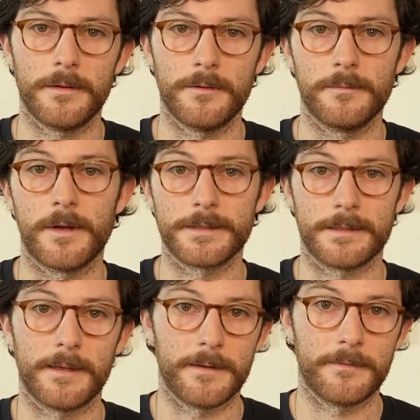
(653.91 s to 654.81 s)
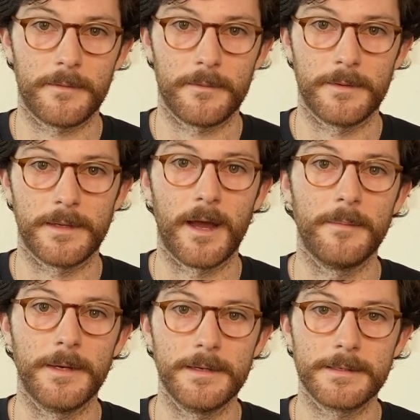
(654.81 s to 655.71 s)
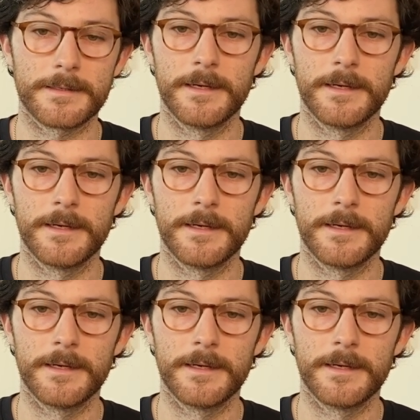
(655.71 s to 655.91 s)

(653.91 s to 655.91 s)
you must live with diabetes.